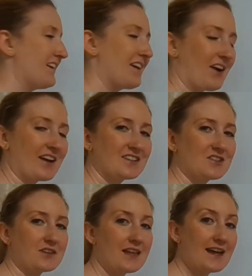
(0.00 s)
All right, so
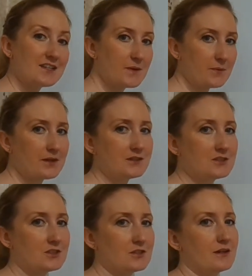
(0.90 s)
the last way we're going
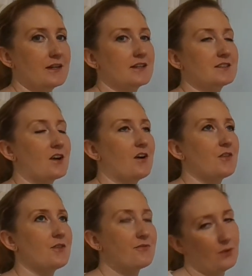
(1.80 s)
to do is called
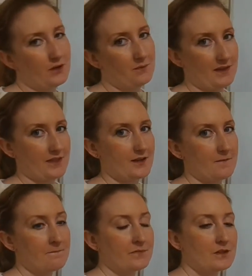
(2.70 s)
the FOIL method.
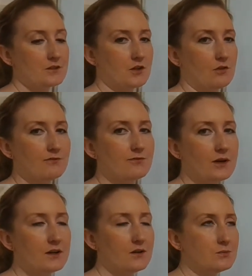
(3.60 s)
So
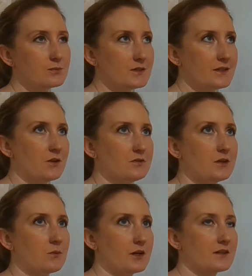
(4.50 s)
FOIL really only
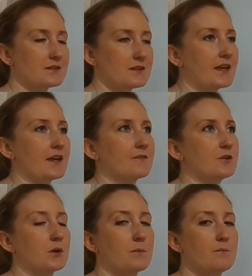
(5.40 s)
works if you
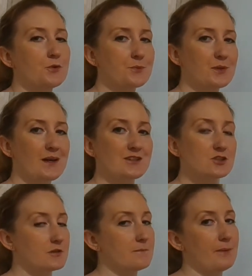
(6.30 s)
are multiplying
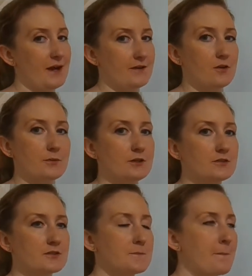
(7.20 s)
two
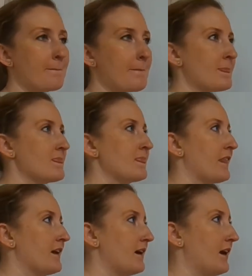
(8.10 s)
binomials.
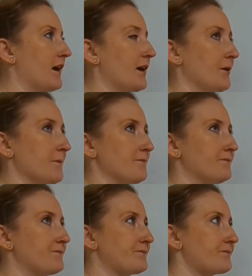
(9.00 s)

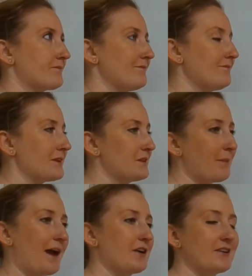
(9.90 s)
The
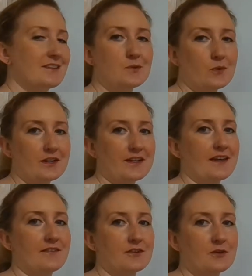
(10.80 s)
pattern doesn't work
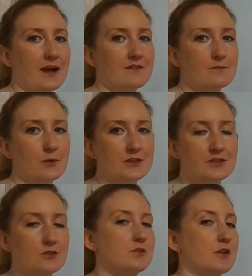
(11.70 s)
if you have more than
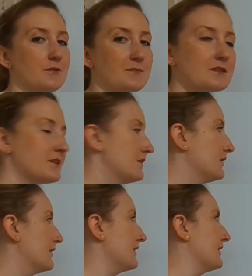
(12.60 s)
two terms
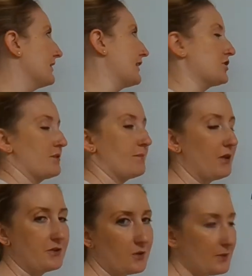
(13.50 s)
in each of the
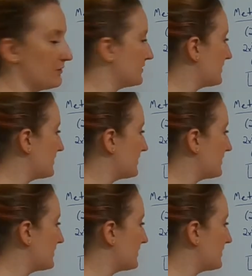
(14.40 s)
polynomials